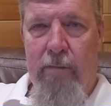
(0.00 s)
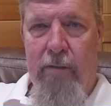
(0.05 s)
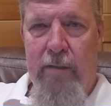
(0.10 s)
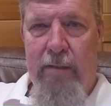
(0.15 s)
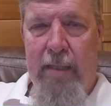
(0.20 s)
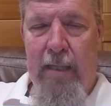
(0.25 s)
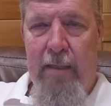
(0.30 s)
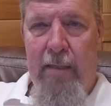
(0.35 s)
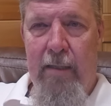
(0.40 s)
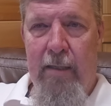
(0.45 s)

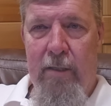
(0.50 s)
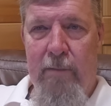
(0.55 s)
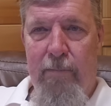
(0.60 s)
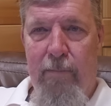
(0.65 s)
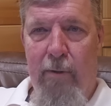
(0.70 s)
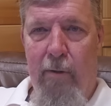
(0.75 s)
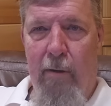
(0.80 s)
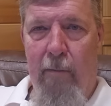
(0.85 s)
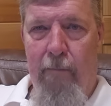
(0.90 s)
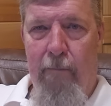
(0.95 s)
send this
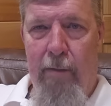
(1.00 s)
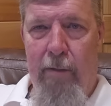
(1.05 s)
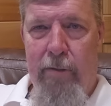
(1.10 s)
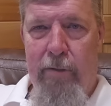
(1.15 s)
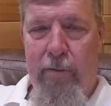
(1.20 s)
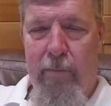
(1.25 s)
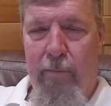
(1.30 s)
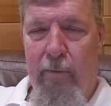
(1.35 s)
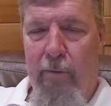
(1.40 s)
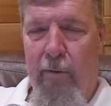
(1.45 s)

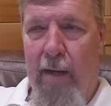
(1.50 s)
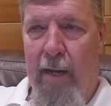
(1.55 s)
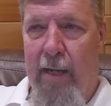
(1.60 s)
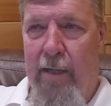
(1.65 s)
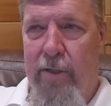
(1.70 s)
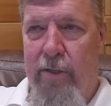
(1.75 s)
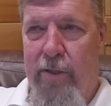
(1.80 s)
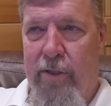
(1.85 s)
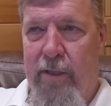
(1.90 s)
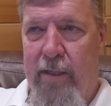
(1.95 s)
missile
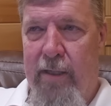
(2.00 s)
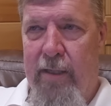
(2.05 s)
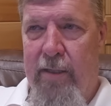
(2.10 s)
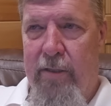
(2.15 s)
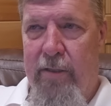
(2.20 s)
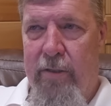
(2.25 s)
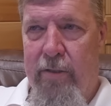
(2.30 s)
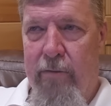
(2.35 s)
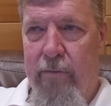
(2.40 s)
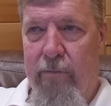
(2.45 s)
barrage
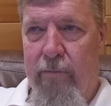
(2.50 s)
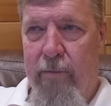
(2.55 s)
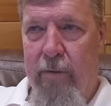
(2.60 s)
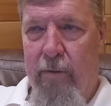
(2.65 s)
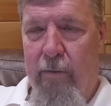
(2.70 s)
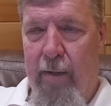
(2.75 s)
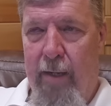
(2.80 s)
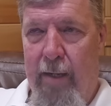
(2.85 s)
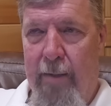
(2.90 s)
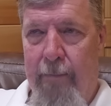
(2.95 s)
into
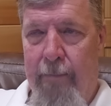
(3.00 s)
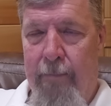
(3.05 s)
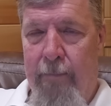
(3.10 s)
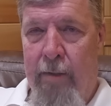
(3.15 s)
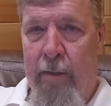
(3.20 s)
Iran.